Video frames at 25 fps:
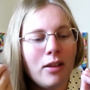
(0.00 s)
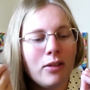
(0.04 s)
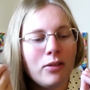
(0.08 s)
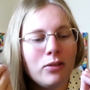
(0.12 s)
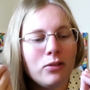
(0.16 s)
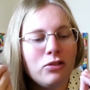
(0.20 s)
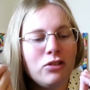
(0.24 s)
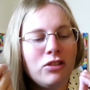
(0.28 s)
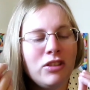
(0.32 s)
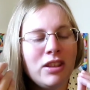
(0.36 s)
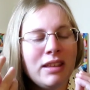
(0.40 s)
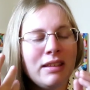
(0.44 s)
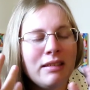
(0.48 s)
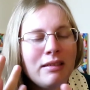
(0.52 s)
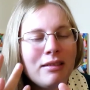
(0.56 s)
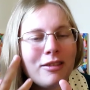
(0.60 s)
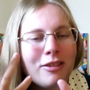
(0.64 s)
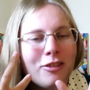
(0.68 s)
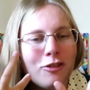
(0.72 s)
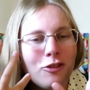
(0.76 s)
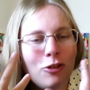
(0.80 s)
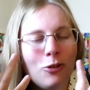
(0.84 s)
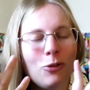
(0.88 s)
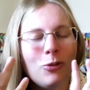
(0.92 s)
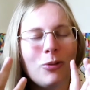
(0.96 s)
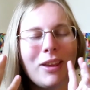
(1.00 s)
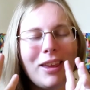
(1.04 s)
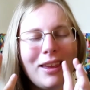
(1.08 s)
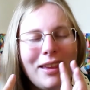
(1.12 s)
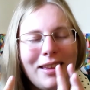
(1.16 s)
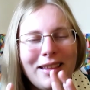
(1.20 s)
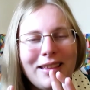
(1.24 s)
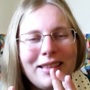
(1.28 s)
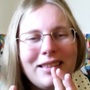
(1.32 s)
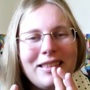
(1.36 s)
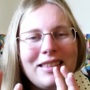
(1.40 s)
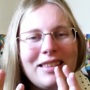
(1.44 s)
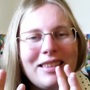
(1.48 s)
these two
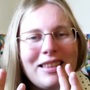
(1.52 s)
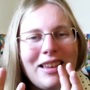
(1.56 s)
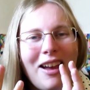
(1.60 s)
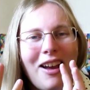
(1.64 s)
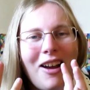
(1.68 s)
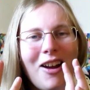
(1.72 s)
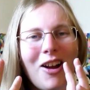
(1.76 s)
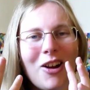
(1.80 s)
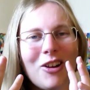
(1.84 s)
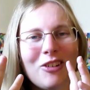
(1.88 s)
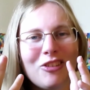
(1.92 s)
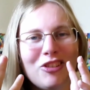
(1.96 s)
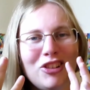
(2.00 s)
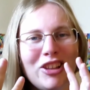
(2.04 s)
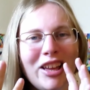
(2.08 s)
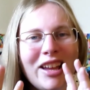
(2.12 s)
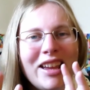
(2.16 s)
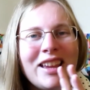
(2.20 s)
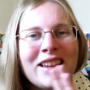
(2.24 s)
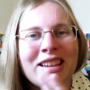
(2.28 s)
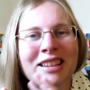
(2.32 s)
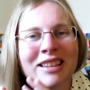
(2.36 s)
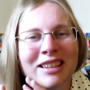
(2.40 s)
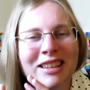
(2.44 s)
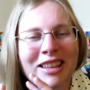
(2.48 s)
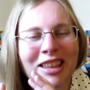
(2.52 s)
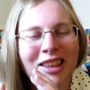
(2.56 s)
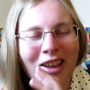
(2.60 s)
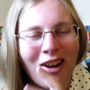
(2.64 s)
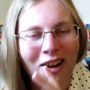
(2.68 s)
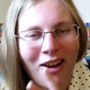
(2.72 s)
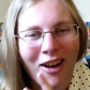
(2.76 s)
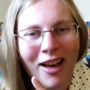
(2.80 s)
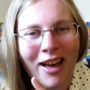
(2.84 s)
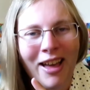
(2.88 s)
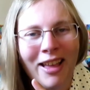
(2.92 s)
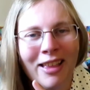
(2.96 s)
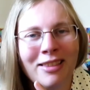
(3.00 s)
kids are like
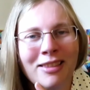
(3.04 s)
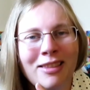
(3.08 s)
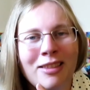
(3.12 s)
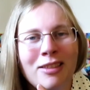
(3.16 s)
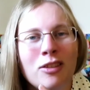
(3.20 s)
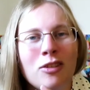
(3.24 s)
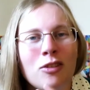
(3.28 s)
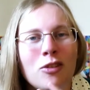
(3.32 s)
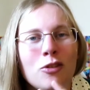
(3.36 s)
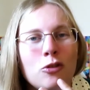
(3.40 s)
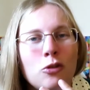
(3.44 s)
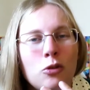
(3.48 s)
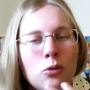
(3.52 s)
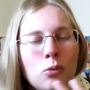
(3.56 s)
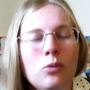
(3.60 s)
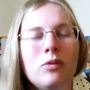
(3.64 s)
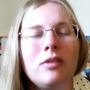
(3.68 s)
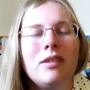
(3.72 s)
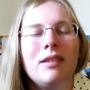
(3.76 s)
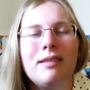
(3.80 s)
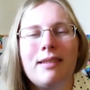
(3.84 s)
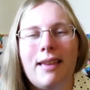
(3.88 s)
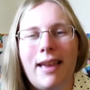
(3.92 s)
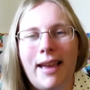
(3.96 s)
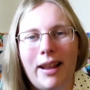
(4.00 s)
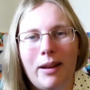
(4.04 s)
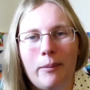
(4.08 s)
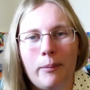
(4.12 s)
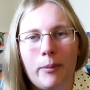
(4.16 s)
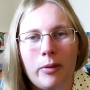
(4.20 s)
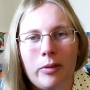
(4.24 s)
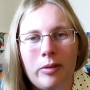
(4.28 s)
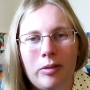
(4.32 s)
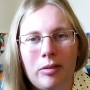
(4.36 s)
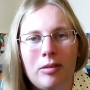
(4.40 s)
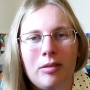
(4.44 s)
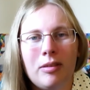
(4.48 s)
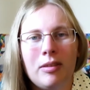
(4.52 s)
gods to these
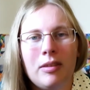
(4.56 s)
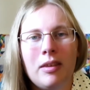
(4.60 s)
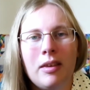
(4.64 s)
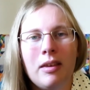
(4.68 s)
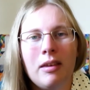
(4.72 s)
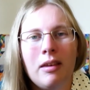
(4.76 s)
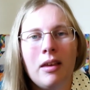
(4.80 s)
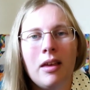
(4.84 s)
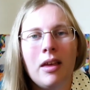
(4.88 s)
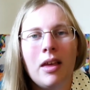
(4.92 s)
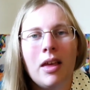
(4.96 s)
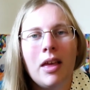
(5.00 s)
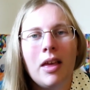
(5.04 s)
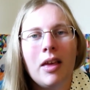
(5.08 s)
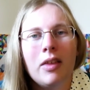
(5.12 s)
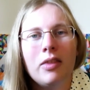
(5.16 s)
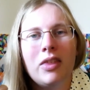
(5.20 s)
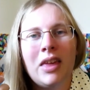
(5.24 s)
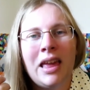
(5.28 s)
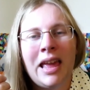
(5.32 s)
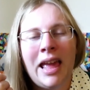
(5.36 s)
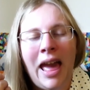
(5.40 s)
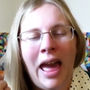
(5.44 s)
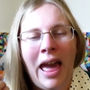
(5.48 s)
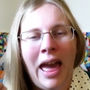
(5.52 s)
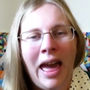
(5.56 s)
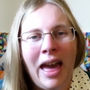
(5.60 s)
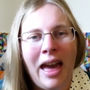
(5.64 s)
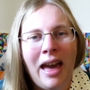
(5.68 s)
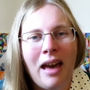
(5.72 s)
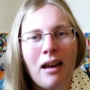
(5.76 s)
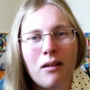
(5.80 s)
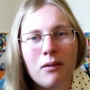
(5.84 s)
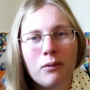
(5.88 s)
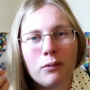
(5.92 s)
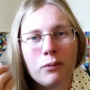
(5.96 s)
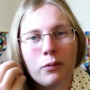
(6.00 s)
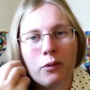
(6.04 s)
animals. They
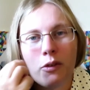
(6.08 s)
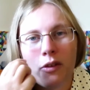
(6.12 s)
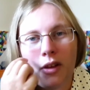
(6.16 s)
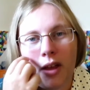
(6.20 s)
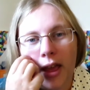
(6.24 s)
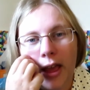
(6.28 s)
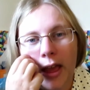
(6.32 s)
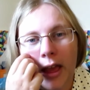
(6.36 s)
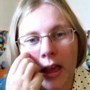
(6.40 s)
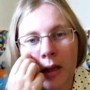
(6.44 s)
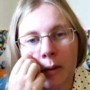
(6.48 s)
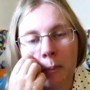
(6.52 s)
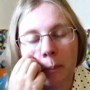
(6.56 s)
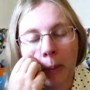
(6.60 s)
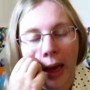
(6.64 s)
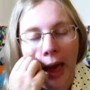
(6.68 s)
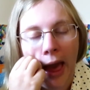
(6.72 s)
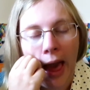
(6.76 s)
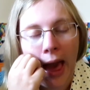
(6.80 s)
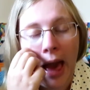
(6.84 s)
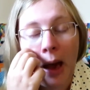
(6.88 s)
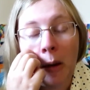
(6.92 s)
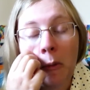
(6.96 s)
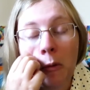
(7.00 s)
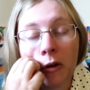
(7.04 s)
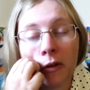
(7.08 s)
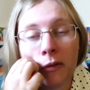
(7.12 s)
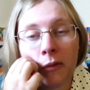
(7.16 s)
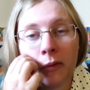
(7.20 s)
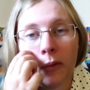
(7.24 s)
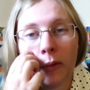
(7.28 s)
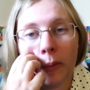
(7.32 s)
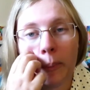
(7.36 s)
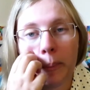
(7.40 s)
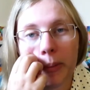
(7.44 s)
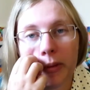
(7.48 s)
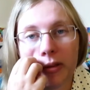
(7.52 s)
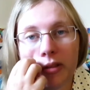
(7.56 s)
have a
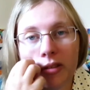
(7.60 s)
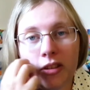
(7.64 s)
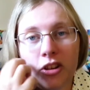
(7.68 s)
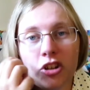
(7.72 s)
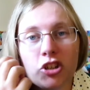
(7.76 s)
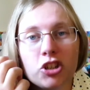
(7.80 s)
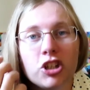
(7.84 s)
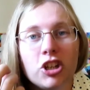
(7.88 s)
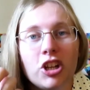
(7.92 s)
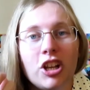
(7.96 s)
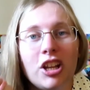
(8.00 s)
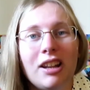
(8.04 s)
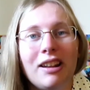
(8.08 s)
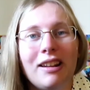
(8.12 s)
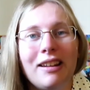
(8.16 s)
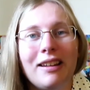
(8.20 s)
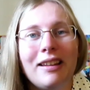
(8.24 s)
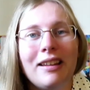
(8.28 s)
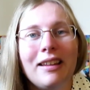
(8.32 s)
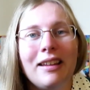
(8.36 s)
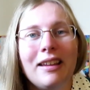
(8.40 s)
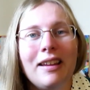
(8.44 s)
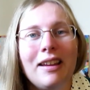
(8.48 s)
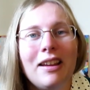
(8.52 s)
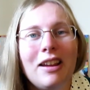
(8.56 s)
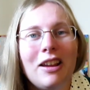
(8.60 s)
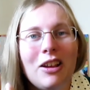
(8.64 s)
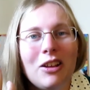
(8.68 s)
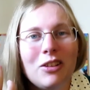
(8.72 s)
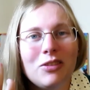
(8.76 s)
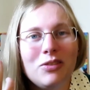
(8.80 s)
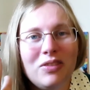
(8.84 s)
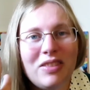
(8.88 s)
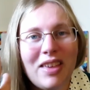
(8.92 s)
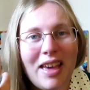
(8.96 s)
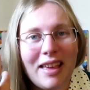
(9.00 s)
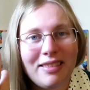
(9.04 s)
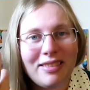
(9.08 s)
powerful position
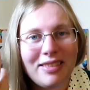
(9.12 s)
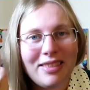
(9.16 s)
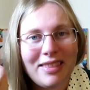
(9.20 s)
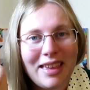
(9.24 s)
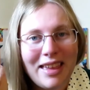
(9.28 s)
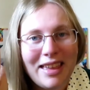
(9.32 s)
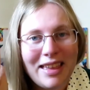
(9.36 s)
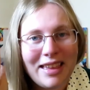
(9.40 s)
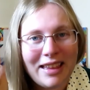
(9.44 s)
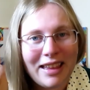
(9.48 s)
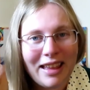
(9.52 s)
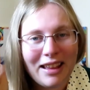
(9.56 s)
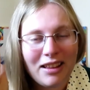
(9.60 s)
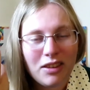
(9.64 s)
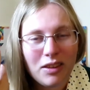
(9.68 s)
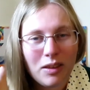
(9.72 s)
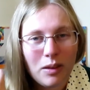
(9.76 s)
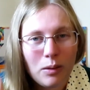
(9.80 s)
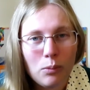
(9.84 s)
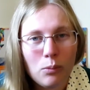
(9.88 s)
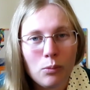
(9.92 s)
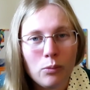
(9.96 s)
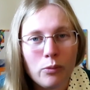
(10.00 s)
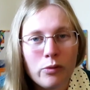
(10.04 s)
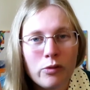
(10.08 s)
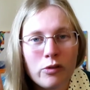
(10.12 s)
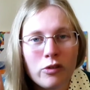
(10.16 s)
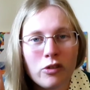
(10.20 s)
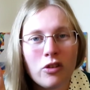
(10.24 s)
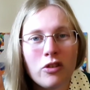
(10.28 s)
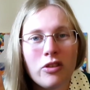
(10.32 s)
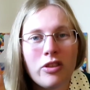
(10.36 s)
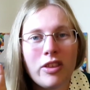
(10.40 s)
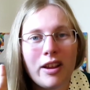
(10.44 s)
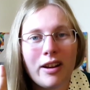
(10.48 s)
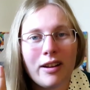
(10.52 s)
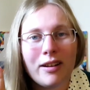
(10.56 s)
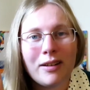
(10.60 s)
that they can use to
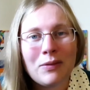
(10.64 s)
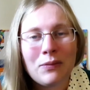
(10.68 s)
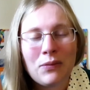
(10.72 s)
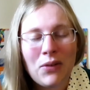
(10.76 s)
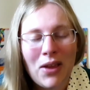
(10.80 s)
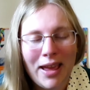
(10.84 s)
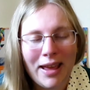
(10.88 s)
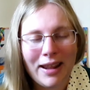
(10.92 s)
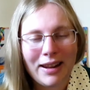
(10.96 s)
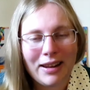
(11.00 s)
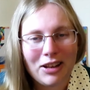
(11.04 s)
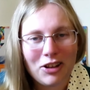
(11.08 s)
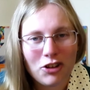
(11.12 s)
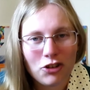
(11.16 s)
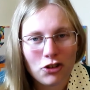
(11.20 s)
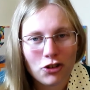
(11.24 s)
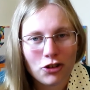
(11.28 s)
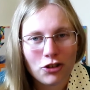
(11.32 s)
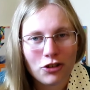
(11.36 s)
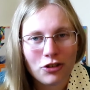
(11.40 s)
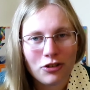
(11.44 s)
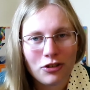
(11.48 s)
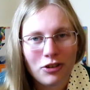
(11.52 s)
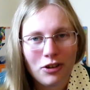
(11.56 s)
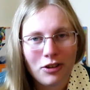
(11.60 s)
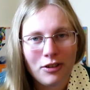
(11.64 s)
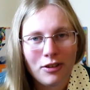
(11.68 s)
their advantage.